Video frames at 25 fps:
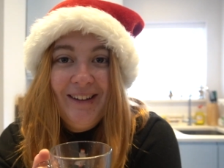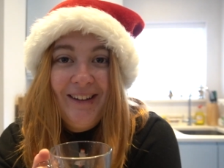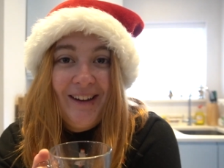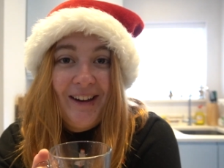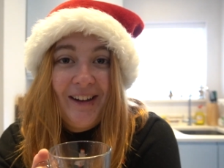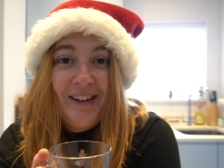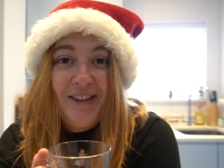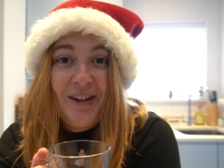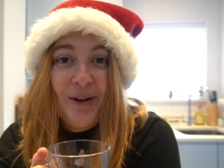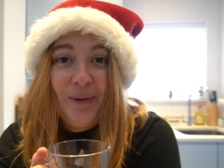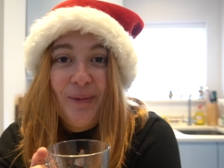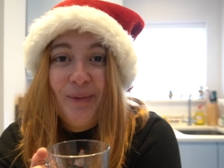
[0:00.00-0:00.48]

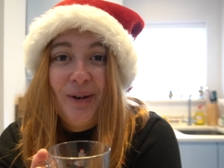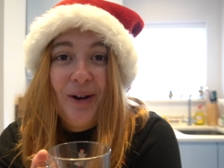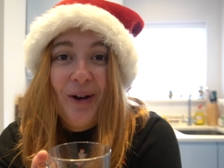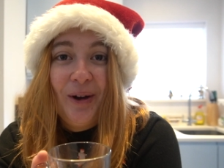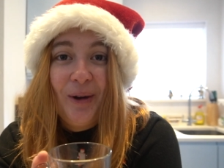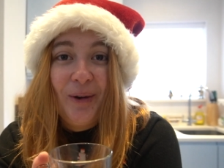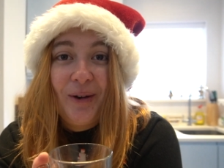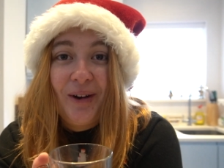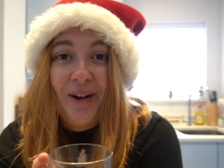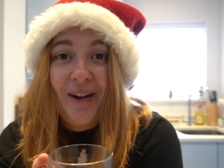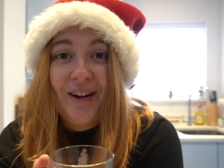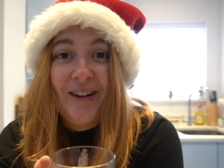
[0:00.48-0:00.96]
I don't
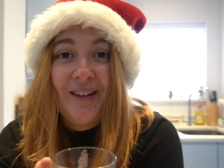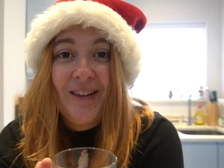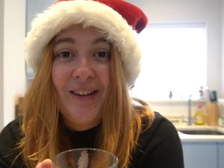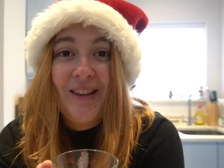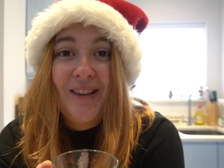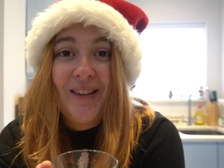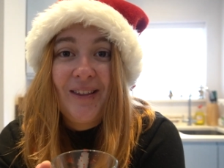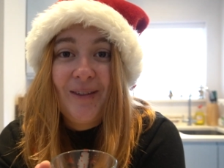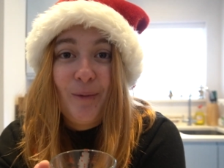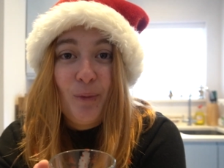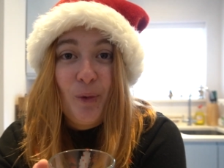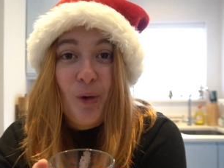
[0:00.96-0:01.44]
know, guys,
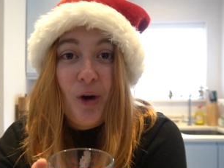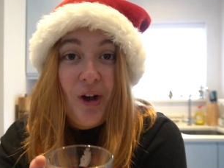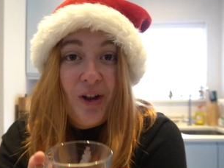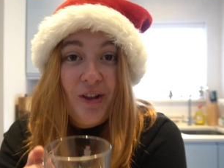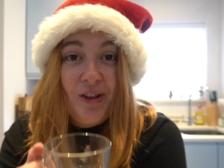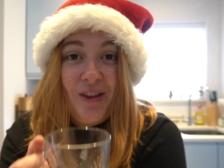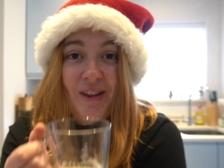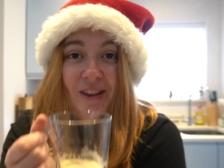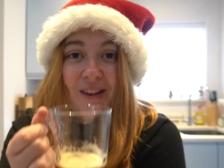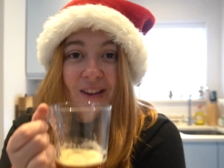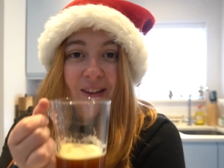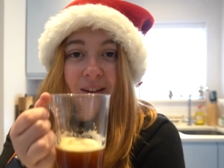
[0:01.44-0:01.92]
the
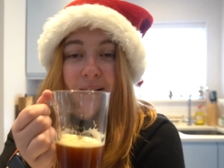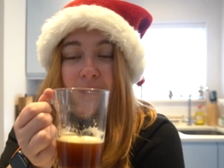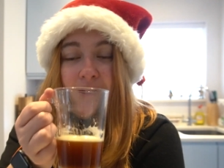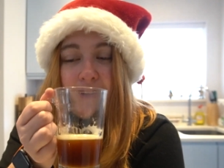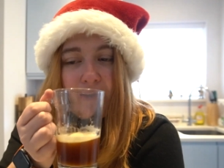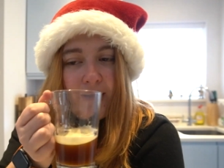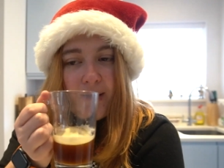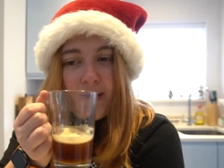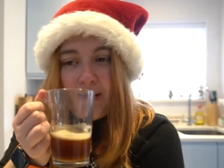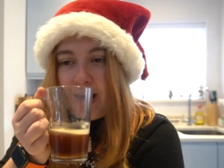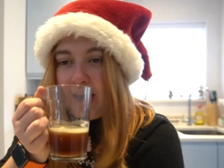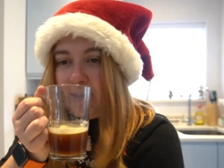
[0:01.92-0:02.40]
words.
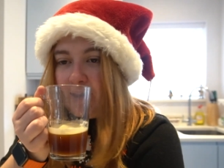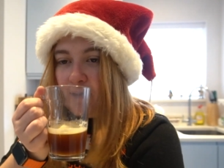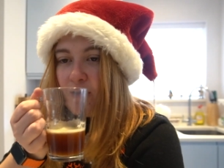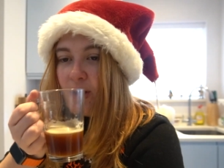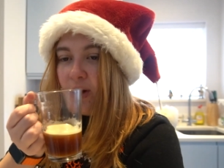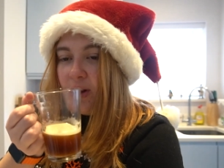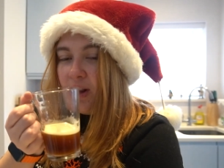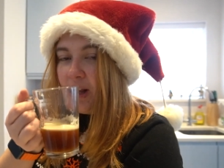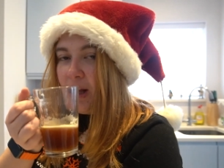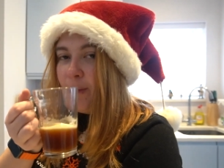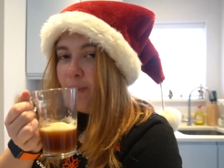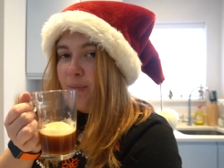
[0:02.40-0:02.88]
It's
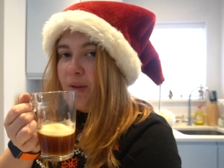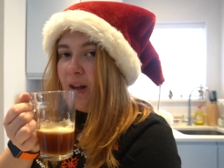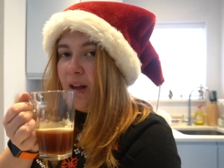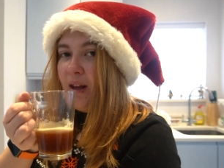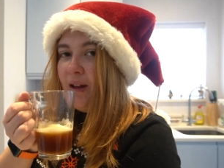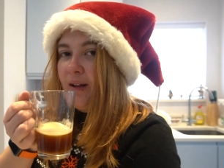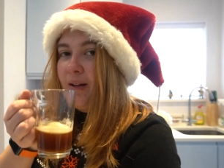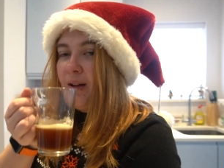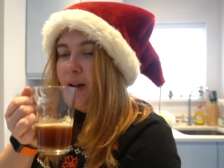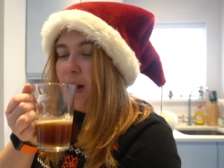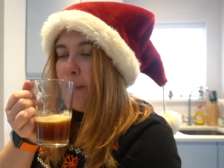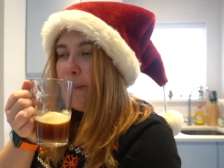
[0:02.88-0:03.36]
got
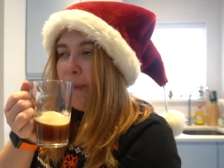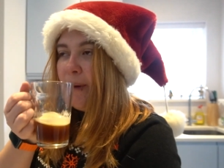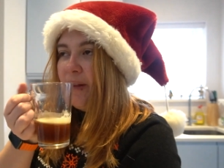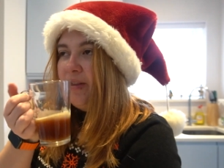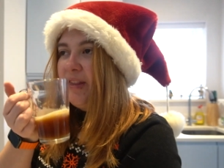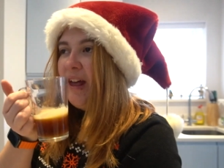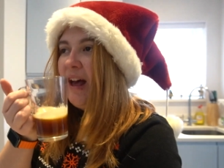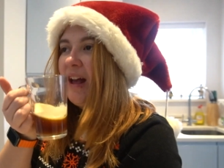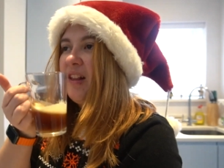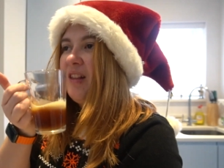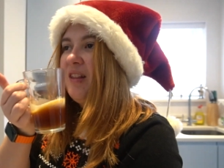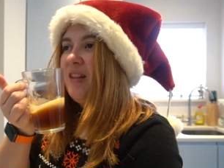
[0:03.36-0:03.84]
something, but
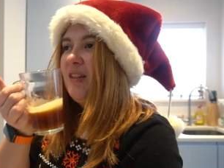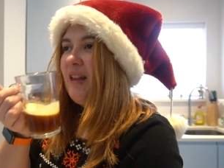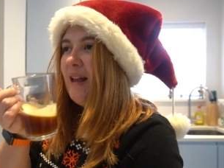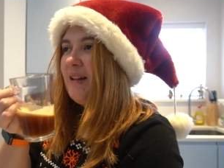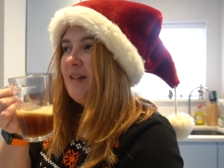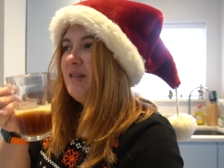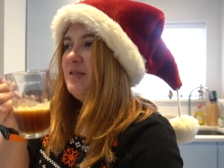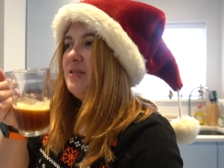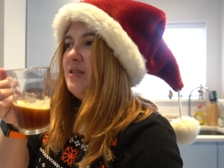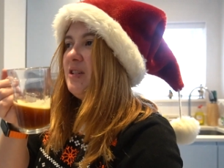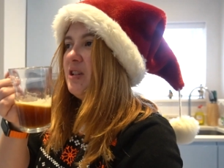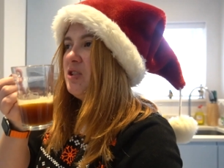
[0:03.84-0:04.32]
that
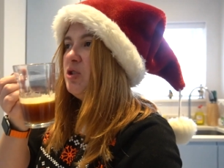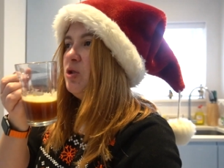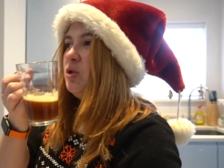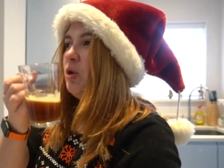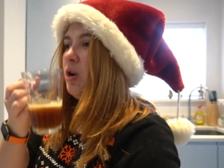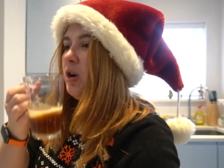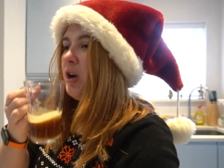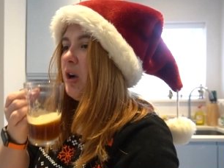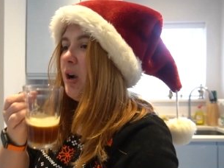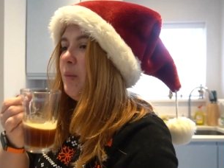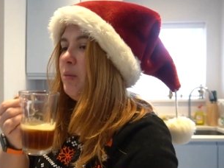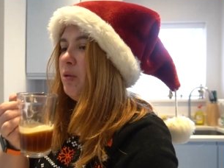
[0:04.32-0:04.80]
scent does
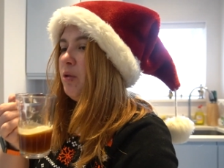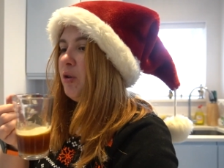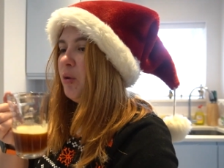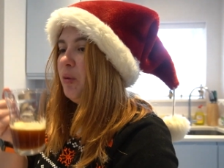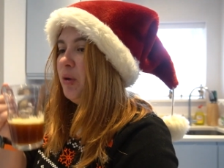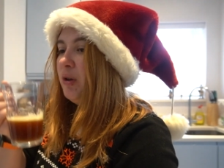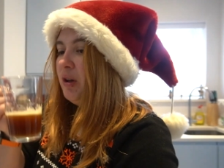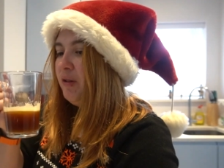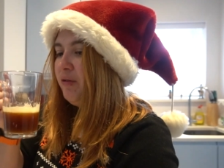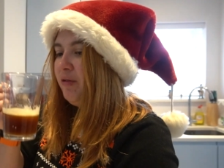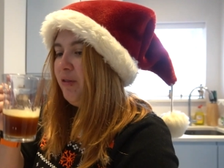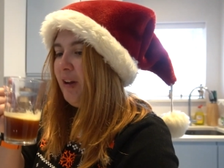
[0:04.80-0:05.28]
not come through
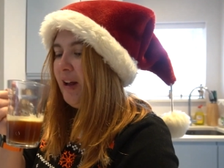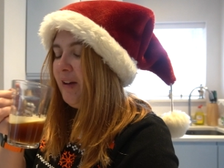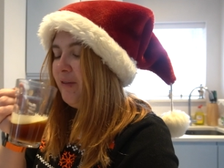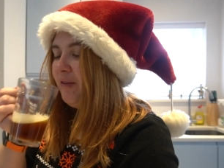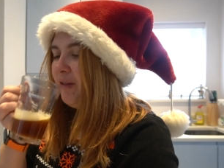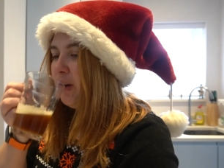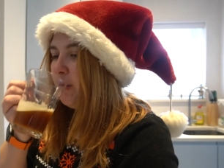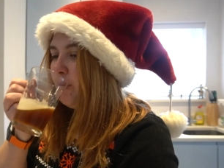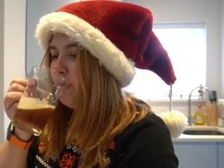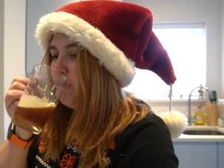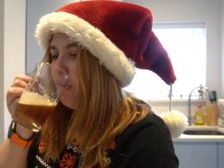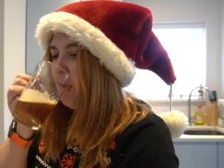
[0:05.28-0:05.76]
in the
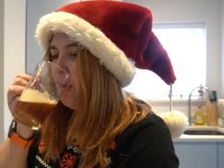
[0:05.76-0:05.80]
flavor.